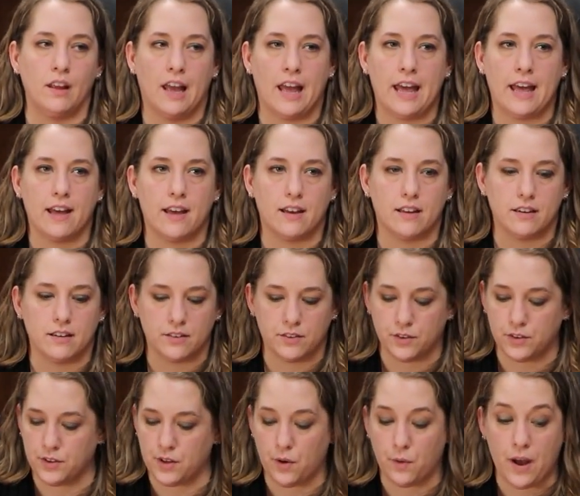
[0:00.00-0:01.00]
And
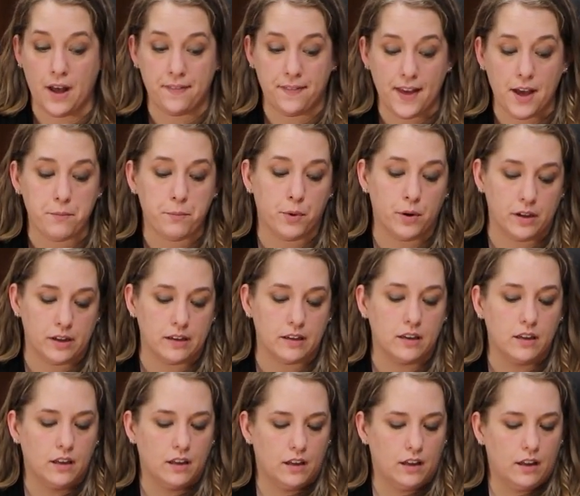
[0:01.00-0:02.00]
so at that point,
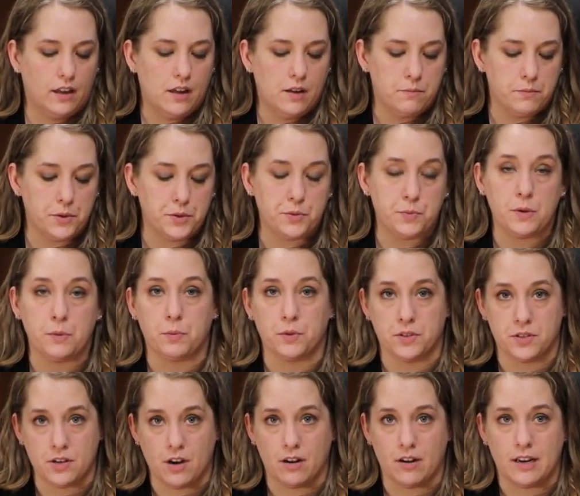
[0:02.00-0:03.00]
most people
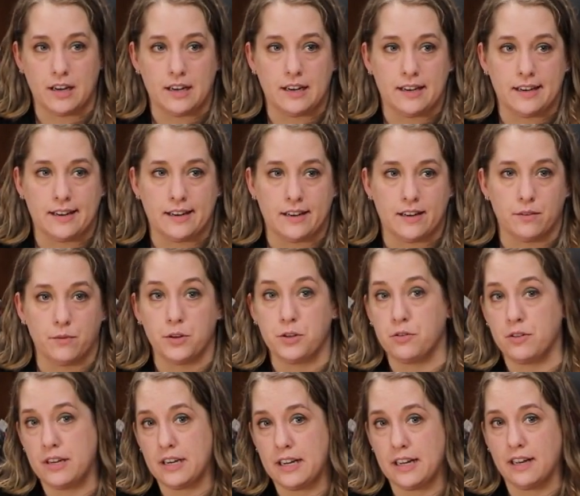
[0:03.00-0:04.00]
started uh,
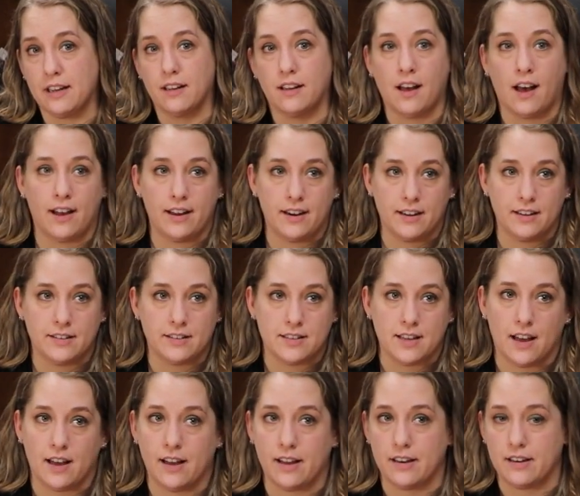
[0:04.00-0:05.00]
retreating, hiding
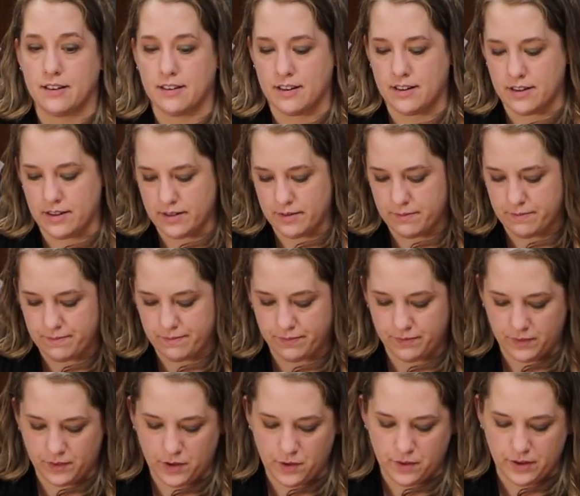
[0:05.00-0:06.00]
inside, um,
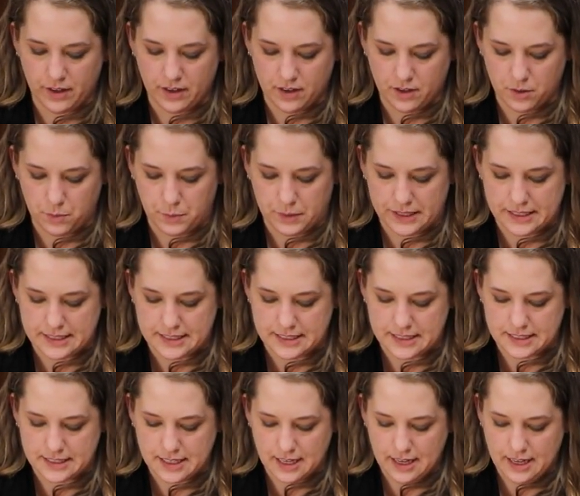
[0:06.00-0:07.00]
going in other
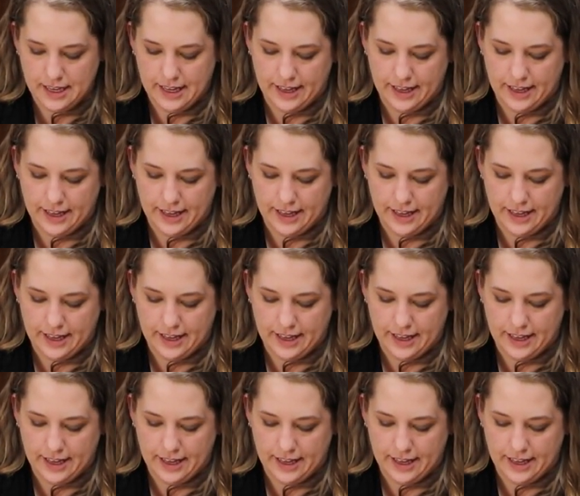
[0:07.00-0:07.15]
places.